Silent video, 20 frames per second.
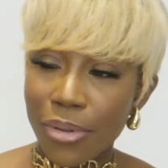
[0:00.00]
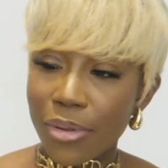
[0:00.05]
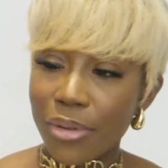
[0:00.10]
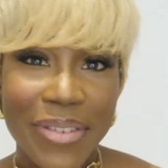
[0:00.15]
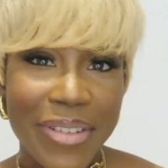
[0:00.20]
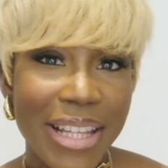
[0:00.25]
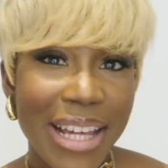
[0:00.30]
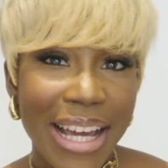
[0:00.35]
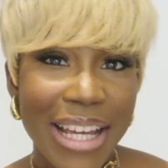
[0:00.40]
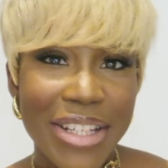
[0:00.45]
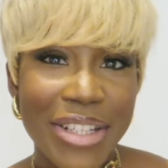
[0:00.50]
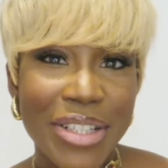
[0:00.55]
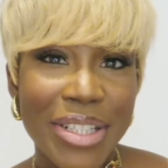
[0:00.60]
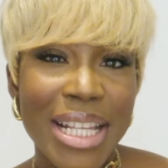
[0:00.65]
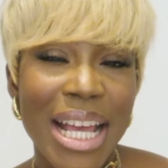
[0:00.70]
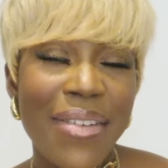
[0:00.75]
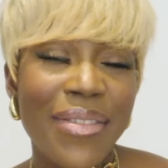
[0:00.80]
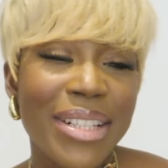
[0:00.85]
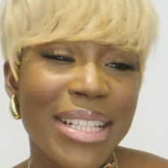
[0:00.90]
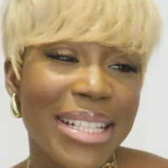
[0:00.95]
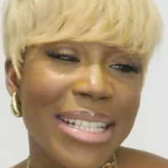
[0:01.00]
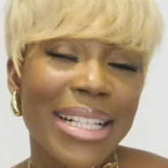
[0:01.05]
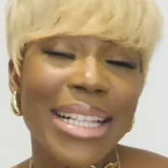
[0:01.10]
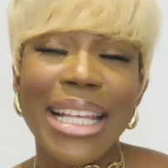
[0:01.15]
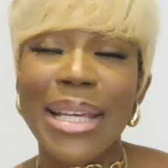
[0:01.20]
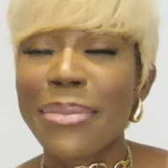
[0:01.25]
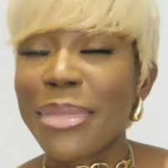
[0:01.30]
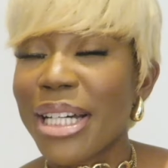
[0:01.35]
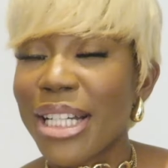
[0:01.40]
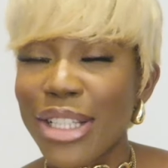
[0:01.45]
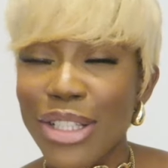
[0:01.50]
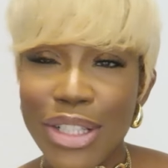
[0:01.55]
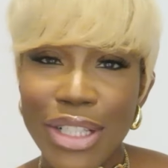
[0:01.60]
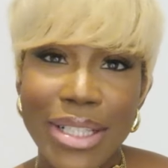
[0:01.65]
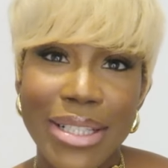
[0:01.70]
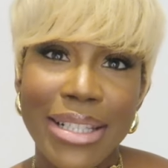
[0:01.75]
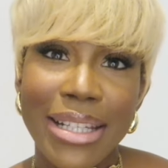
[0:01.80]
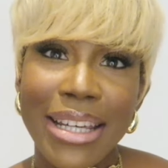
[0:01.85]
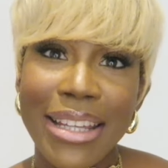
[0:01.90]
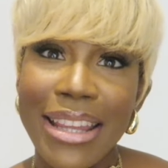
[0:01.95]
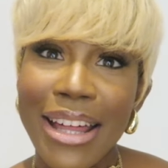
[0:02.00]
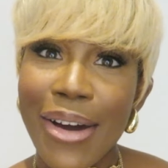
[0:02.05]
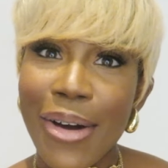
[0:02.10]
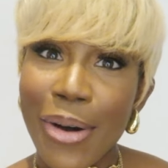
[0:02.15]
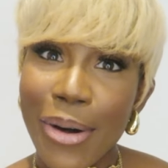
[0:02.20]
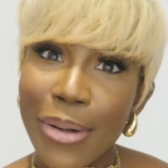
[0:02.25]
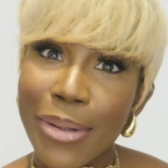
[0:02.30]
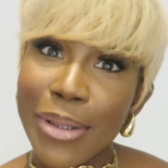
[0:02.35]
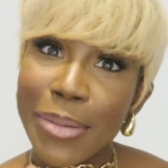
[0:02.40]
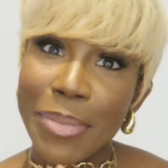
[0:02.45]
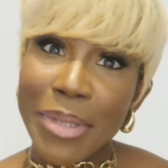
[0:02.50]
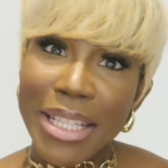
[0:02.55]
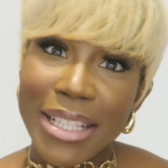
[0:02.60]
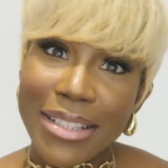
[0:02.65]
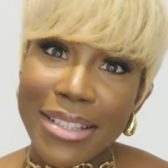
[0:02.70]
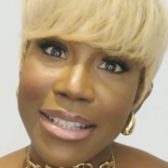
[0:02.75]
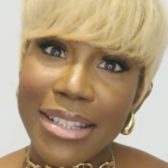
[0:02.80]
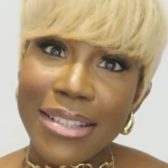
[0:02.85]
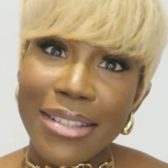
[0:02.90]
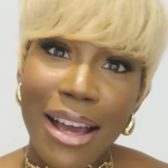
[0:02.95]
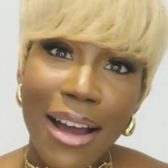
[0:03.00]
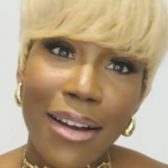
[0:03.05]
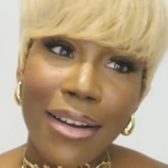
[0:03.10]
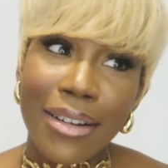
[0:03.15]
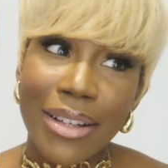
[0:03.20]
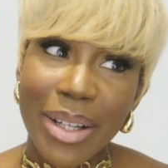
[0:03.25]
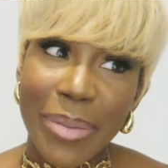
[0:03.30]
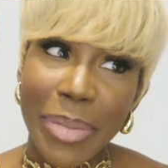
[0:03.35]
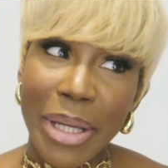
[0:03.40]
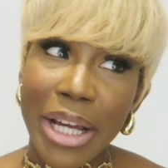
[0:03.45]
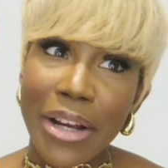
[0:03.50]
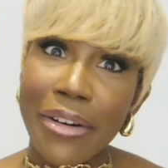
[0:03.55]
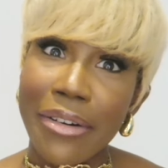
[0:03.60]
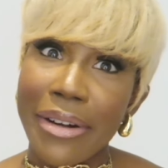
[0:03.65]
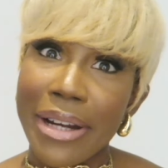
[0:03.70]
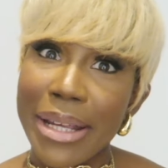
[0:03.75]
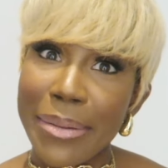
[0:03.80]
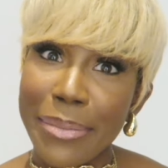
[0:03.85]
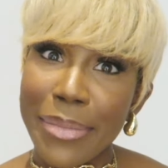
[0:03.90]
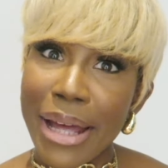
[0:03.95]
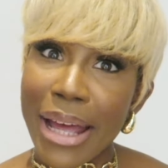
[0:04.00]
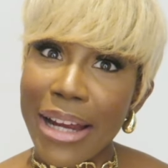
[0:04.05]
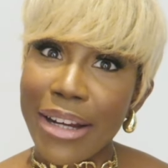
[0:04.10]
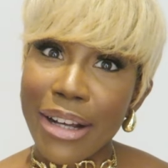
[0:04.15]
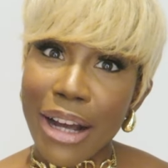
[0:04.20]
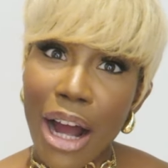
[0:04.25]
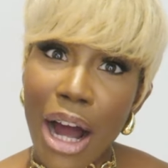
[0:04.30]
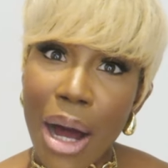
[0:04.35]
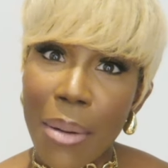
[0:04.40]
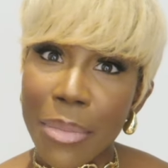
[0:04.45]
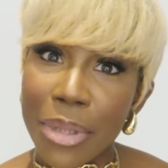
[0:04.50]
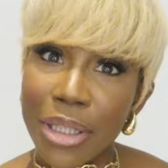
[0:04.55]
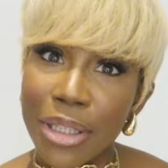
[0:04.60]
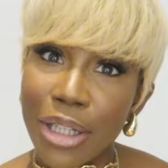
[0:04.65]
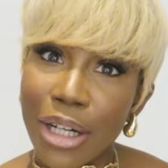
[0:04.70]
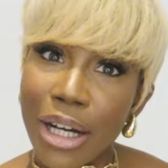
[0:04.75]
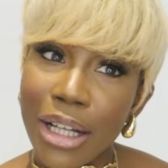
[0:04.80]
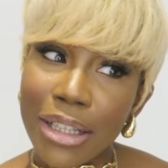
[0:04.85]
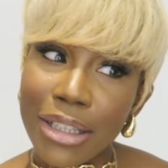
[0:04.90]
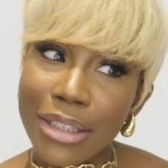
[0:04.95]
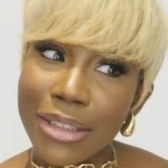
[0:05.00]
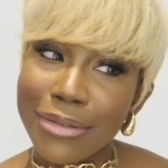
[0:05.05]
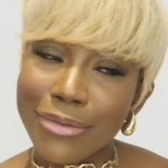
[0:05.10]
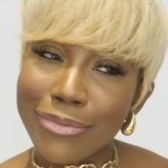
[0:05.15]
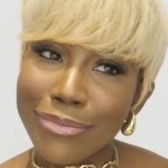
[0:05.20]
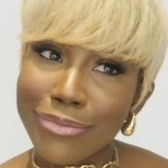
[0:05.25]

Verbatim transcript: I feel like I should just have a disclaimer and just say that all the pieces are gonna be cream and caramel color